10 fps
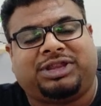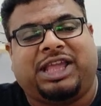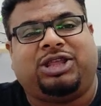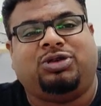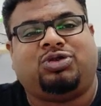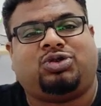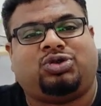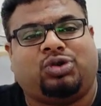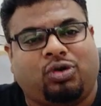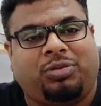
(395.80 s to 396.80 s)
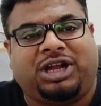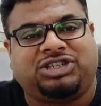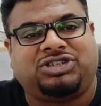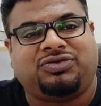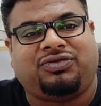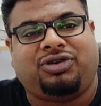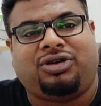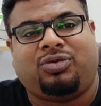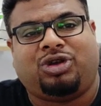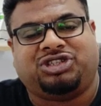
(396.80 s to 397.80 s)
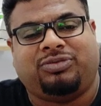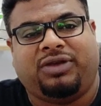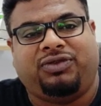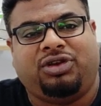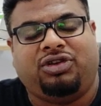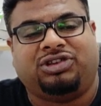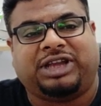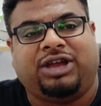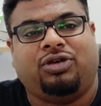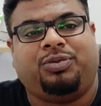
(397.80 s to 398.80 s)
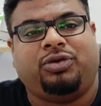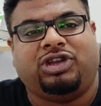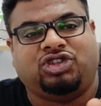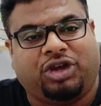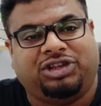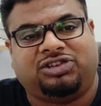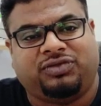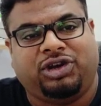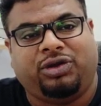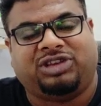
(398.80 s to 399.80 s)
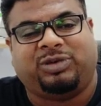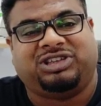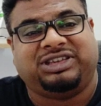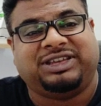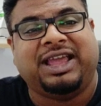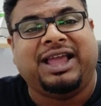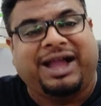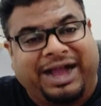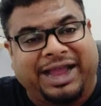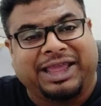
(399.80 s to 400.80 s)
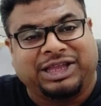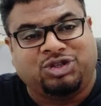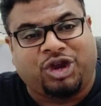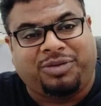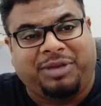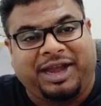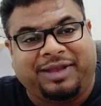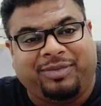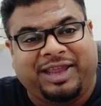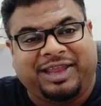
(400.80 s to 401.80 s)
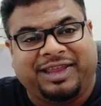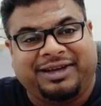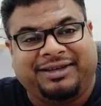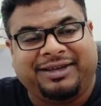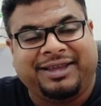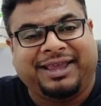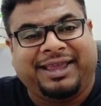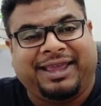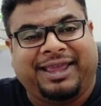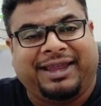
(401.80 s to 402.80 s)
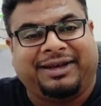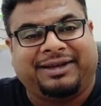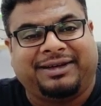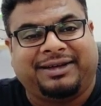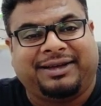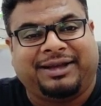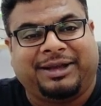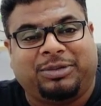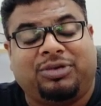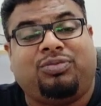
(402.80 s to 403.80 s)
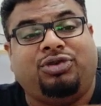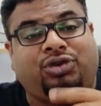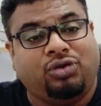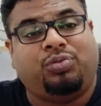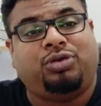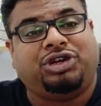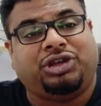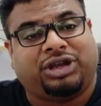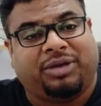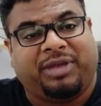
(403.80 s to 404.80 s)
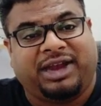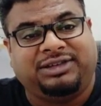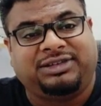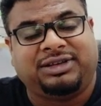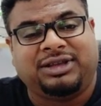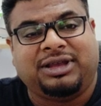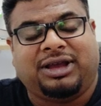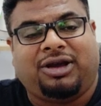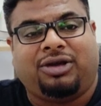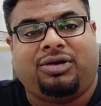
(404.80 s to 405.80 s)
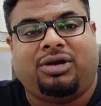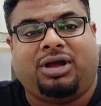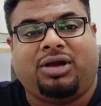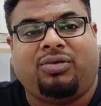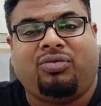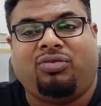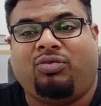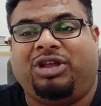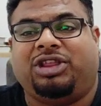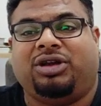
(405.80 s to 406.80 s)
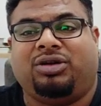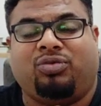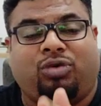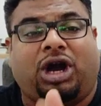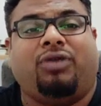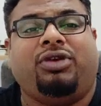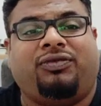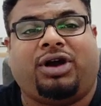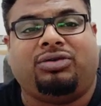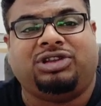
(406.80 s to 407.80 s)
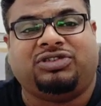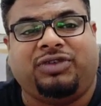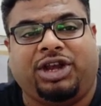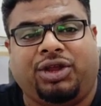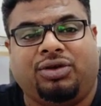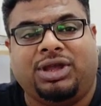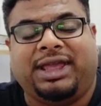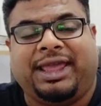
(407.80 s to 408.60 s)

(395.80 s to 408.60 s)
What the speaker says: Thank you so much for watching my videos. I hope you enjoy this video as much as I enjoyed making it. And do put your comments on how you found this video,